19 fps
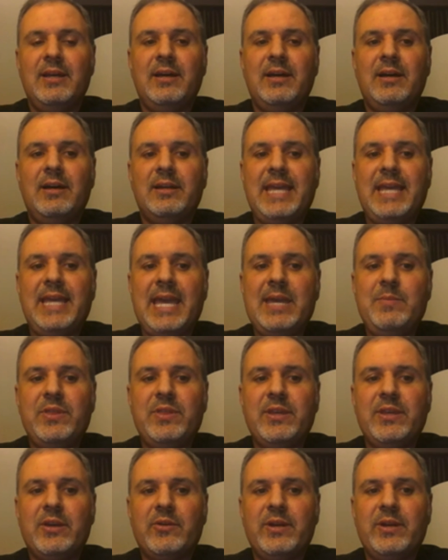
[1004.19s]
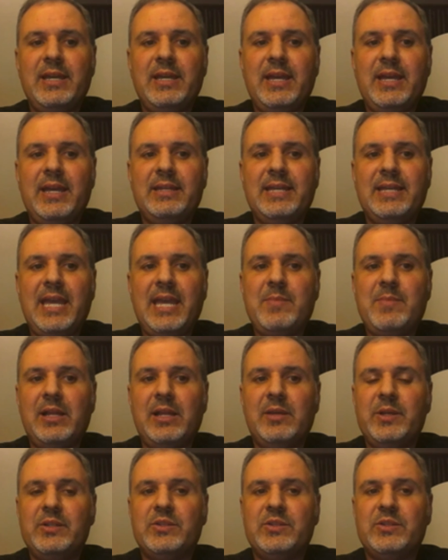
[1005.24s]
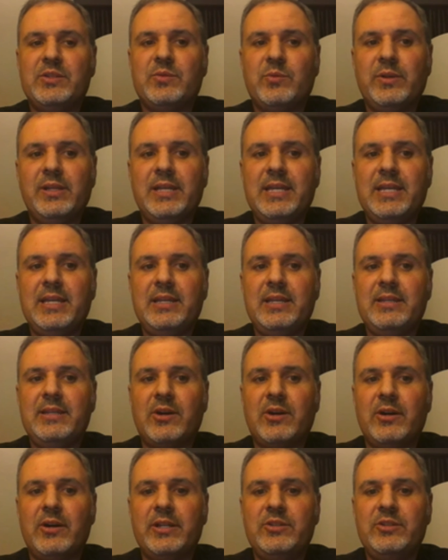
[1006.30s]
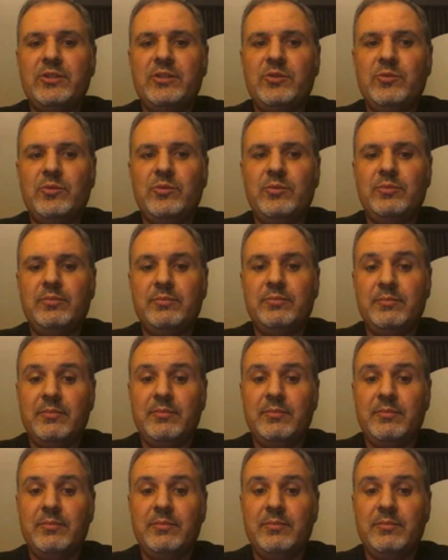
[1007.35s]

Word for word: uh, game theory and game elements really is starting to